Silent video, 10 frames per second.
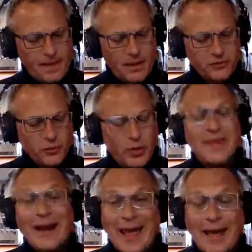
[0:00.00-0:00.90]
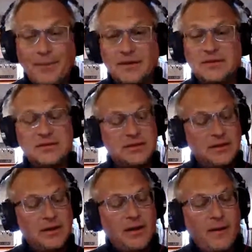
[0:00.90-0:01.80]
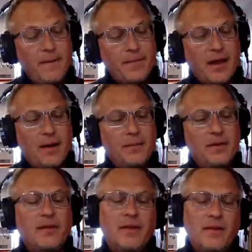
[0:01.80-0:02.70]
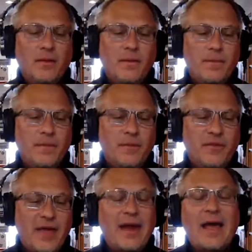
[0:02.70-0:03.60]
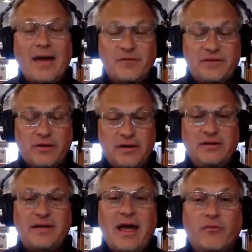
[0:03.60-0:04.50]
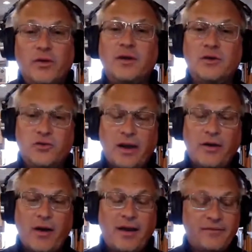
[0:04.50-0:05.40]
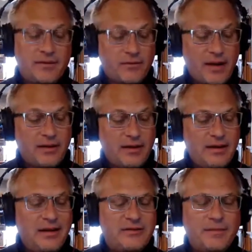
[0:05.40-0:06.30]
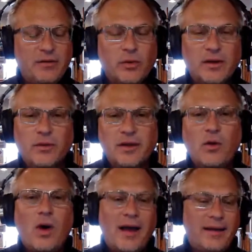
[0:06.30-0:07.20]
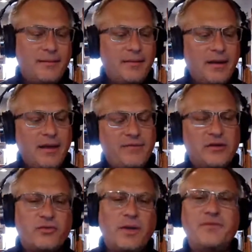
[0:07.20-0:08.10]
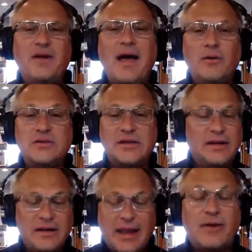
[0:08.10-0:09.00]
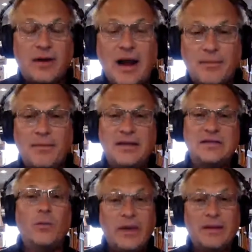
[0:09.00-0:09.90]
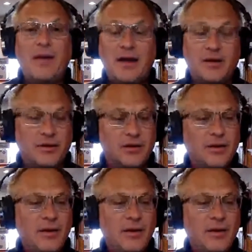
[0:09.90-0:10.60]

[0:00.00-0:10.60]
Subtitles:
So when that happens, that adversary needs to have really good tradecraft, right? He needs to be really, really quiet. If he trips an IOC, an indicator of compromise that we can monitor,